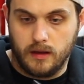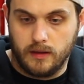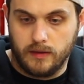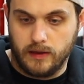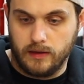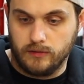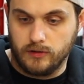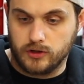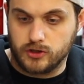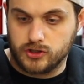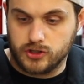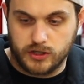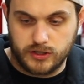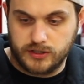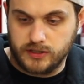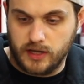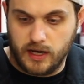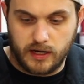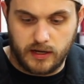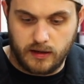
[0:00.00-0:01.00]
They look
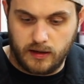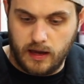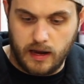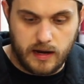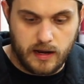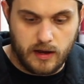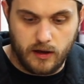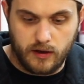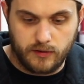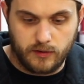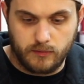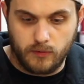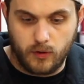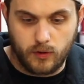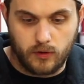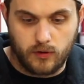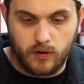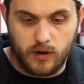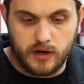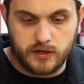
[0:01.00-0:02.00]
just like any other
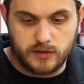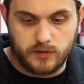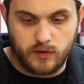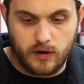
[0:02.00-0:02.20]
motocross